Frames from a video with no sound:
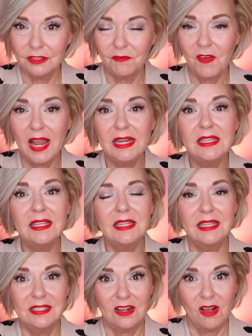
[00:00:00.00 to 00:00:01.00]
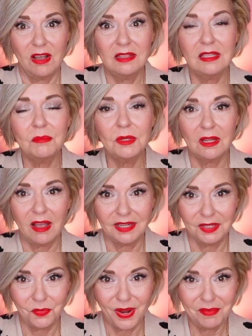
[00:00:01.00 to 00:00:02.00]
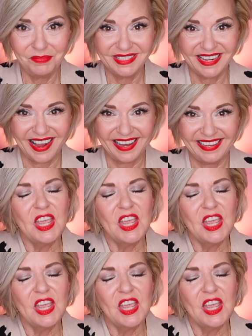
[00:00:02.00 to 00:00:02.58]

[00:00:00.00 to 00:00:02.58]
to find it is on the Milani website.